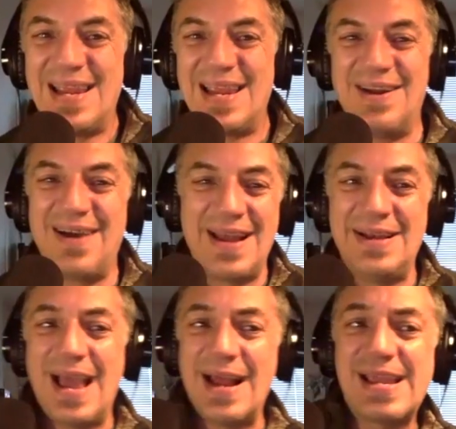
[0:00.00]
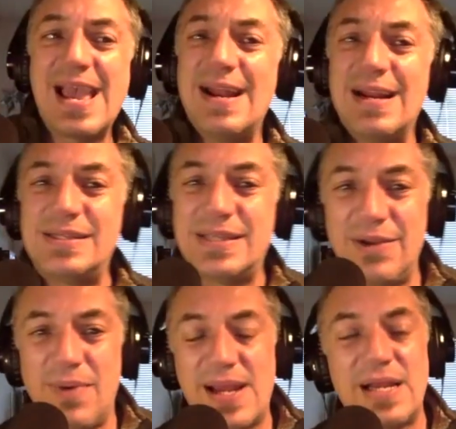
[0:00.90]
And again, it's the
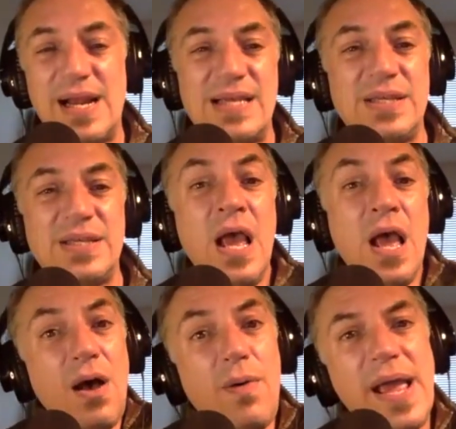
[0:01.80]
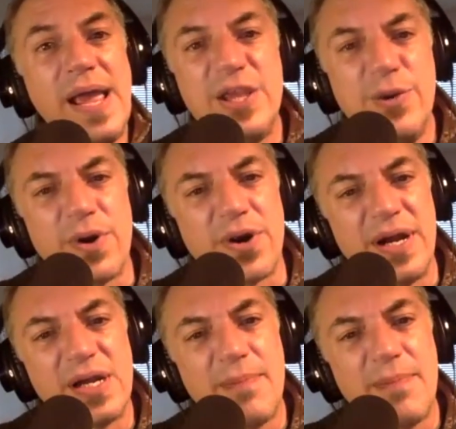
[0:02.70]
recognizing, oh, hey, you were
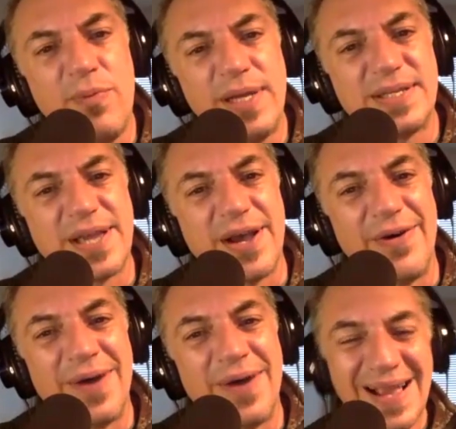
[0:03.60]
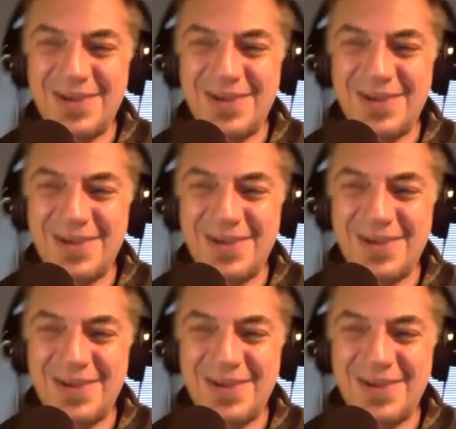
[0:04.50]
in a couple weeks ago. Good